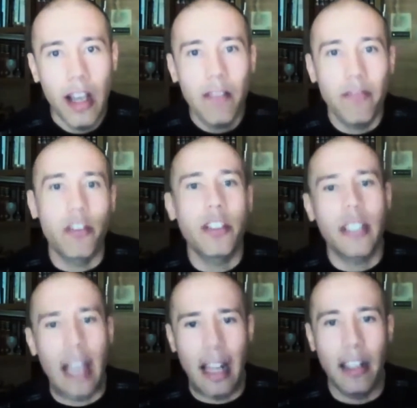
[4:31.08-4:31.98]

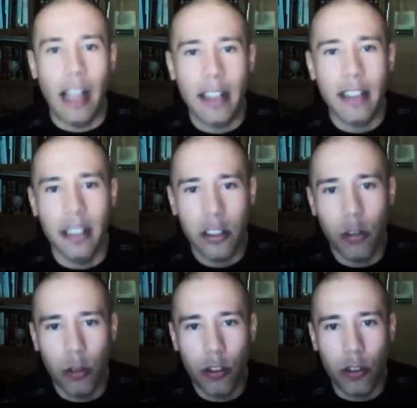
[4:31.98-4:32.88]
versus analyzing the
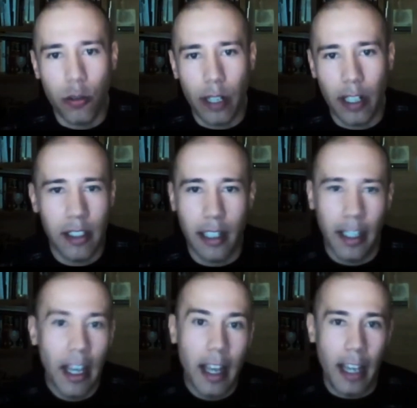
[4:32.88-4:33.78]
solution, right? It's
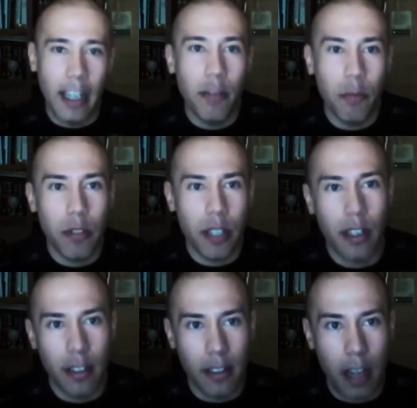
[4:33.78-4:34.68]
like 80%
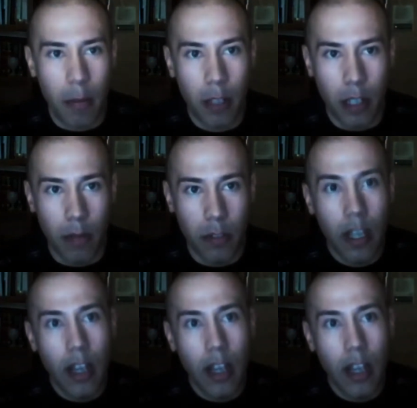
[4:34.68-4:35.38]
of the time comes